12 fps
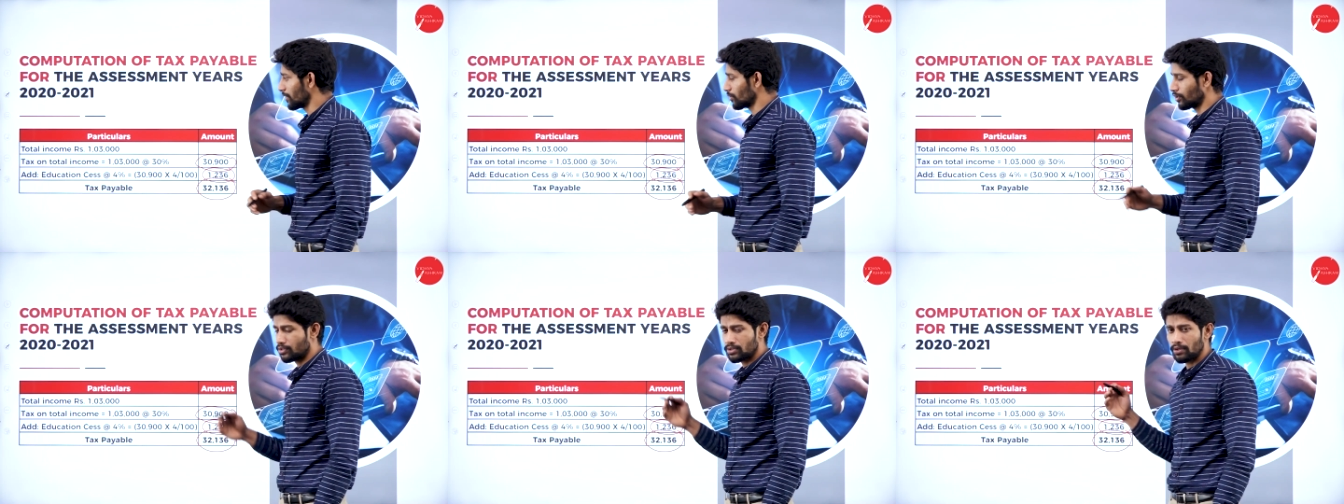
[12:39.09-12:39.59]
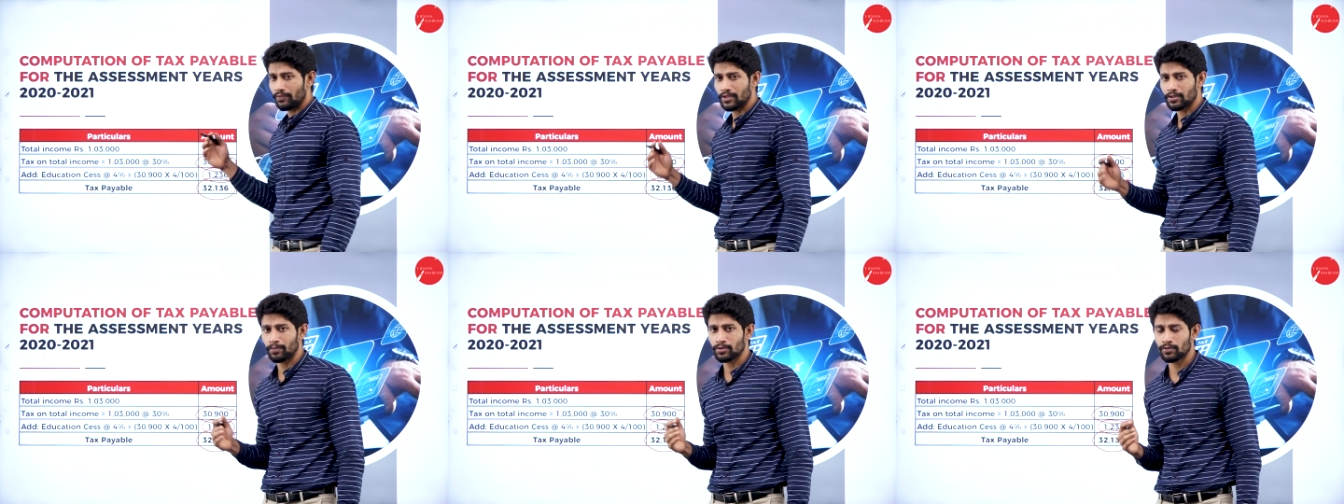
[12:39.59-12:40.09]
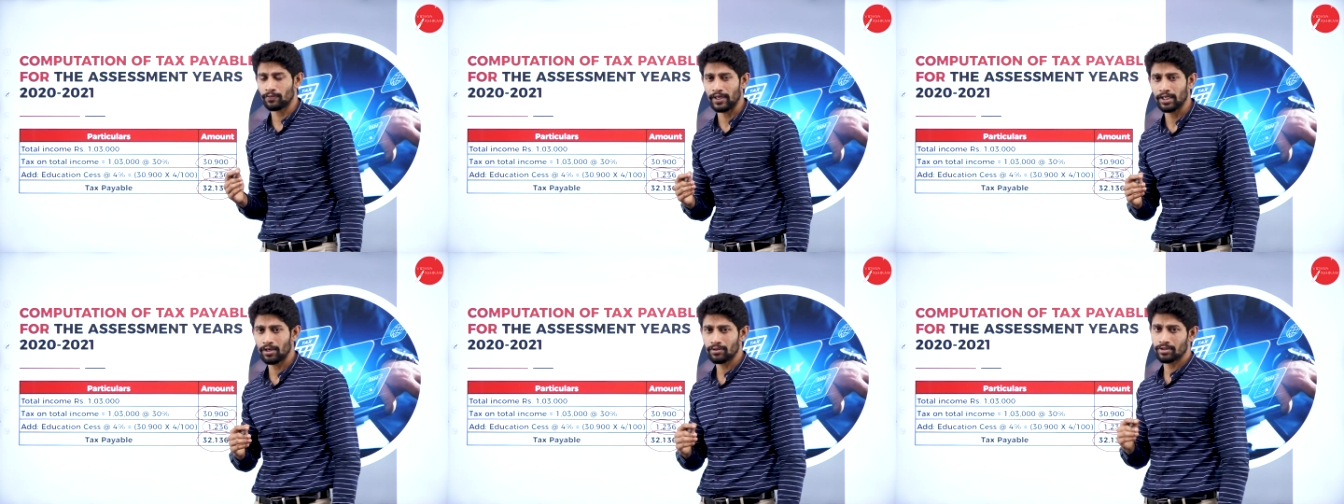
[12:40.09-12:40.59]
So this is how we are supposed to
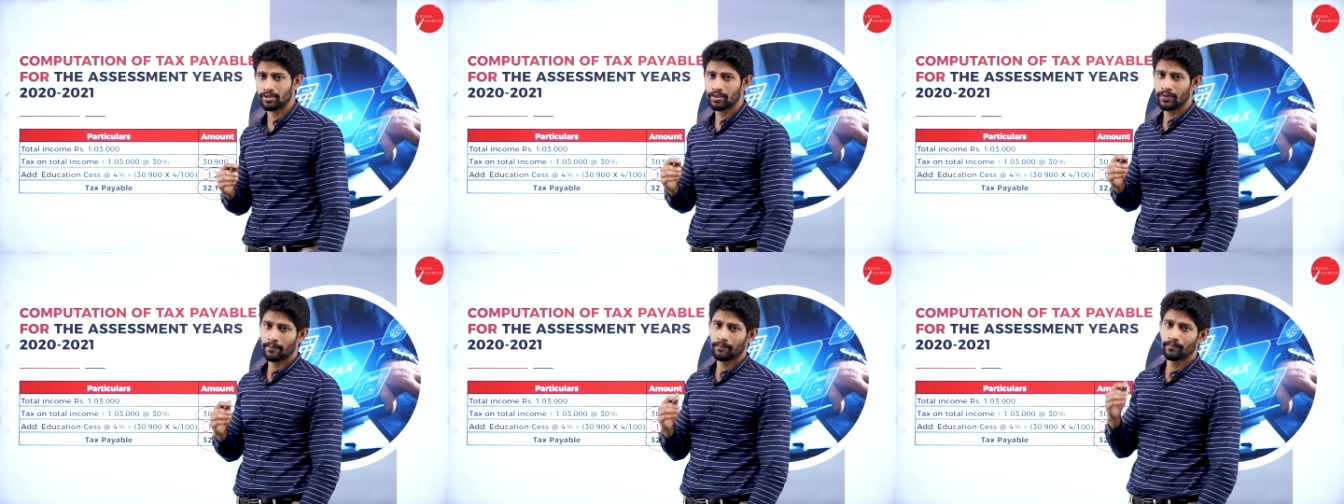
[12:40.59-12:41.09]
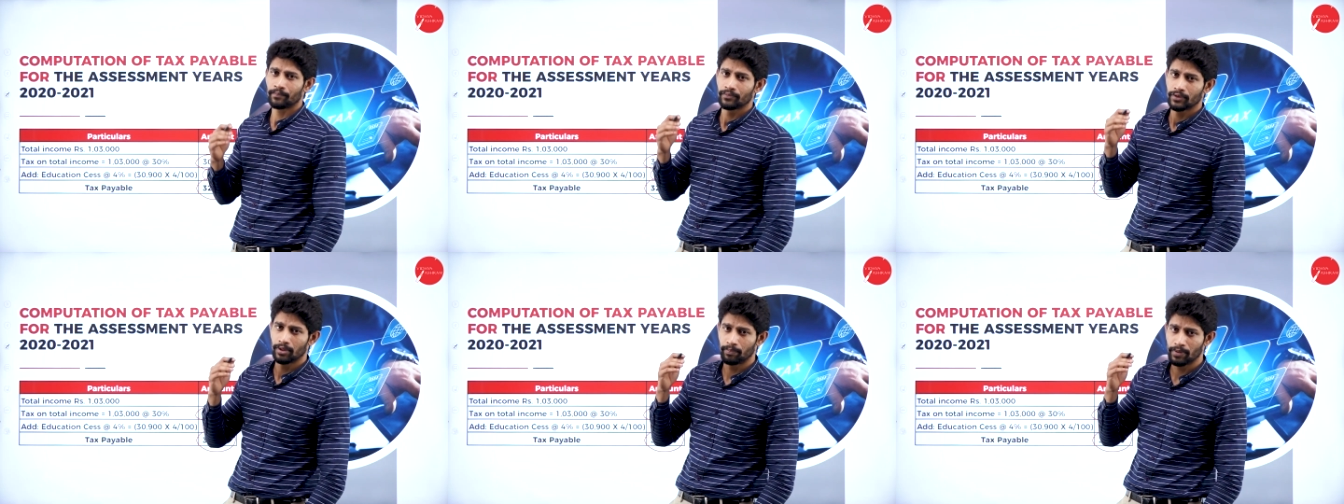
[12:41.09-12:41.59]
find out the